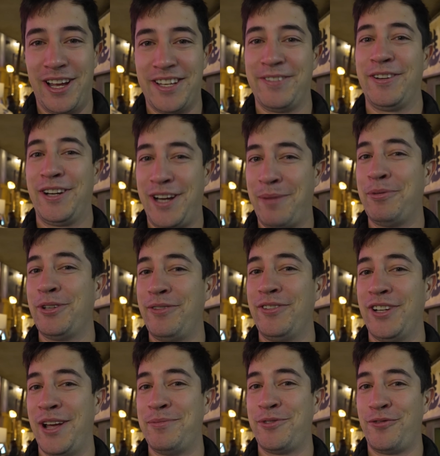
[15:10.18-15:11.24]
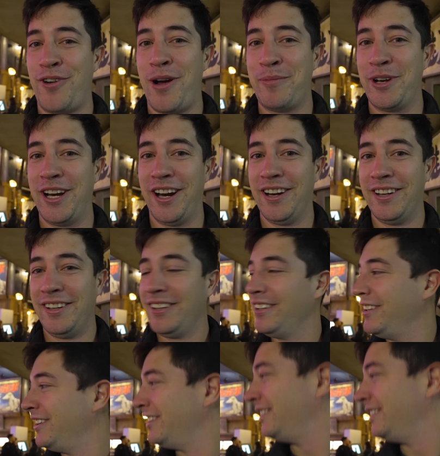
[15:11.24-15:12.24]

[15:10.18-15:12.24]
a couple different types of ramen here. I don't